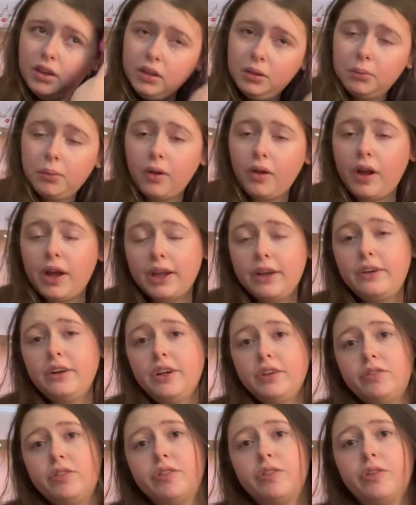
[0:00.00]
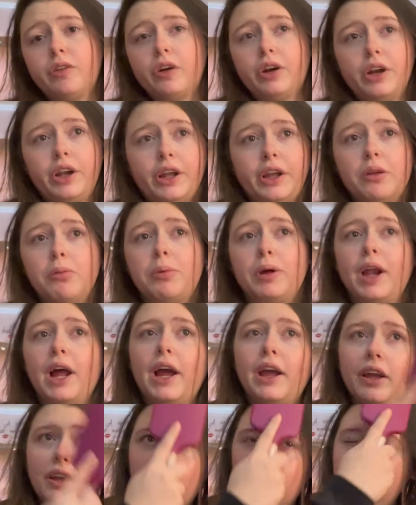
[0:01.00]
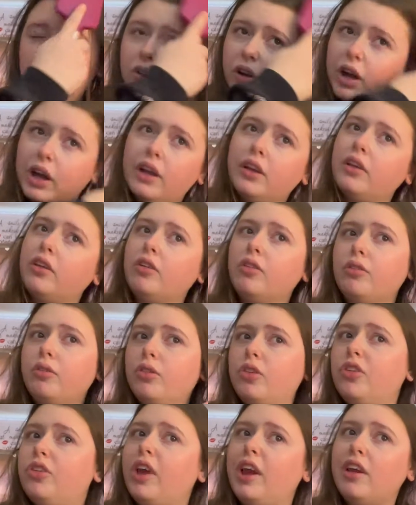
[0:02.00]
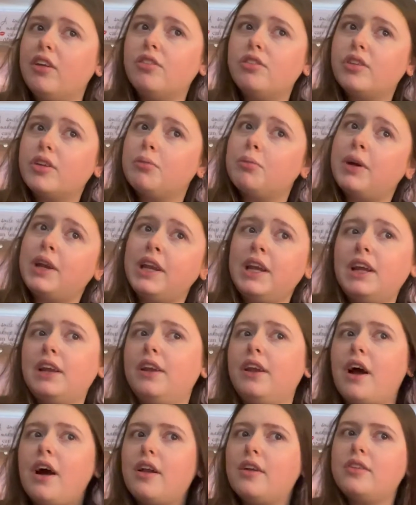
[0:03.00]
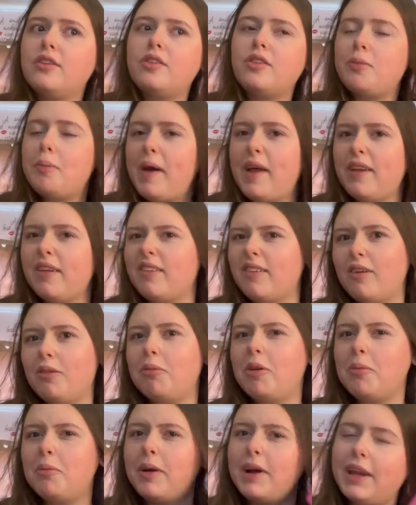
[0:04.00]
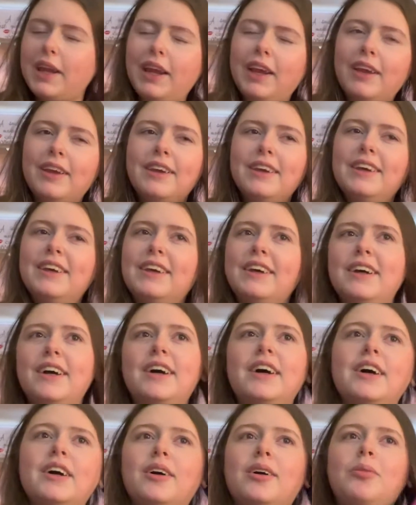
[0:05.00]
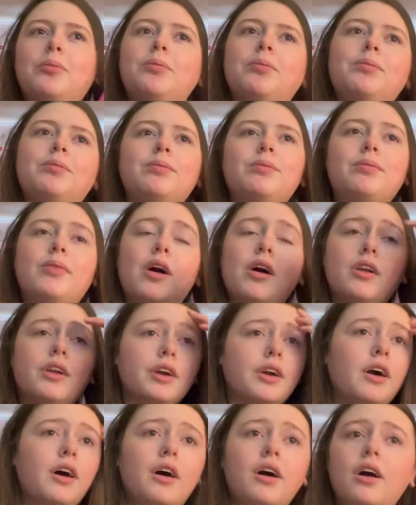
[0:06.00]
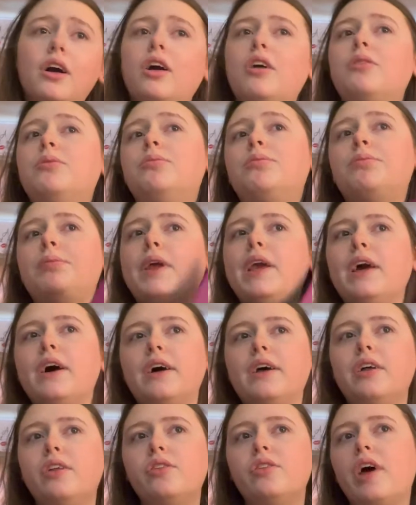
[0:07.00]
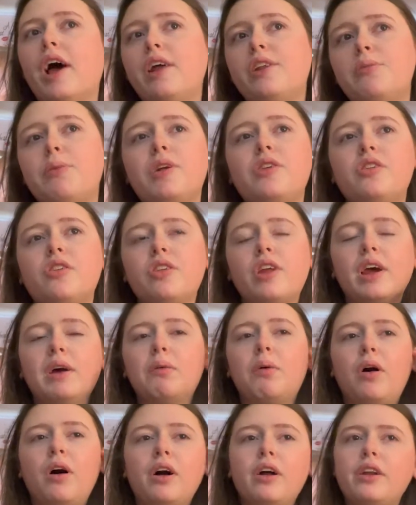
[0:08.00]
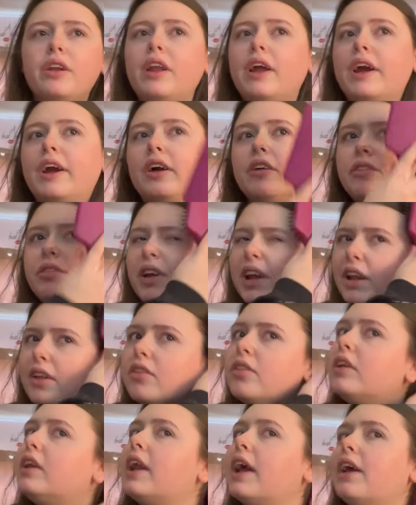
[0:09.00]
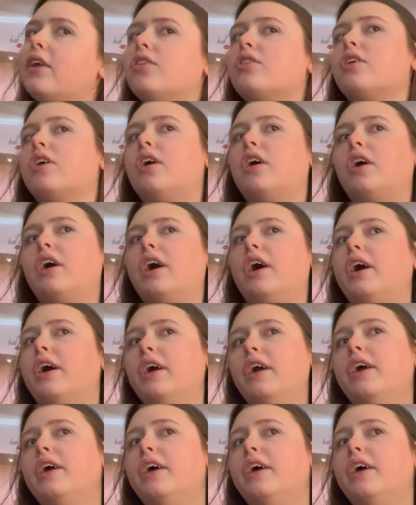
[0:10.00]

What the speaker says: Well, I could have afforded it, but I am trying to save some money and not spend all my money on a car, because as much as I want like a fancy nice car,